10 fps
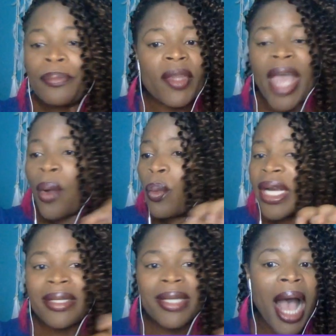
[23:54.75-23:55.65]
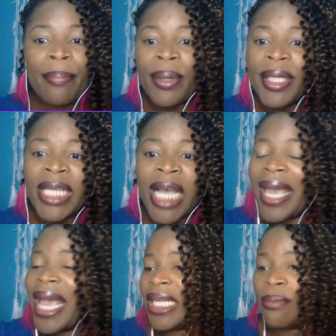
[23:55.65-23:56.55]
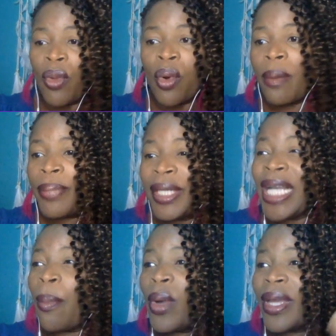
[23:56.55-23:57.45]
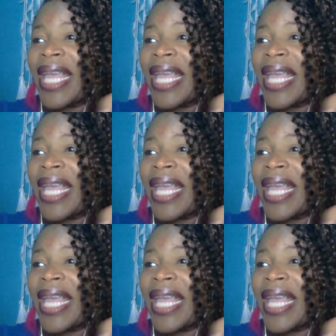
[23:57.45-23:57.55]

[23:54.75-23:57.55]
that we are not putting up with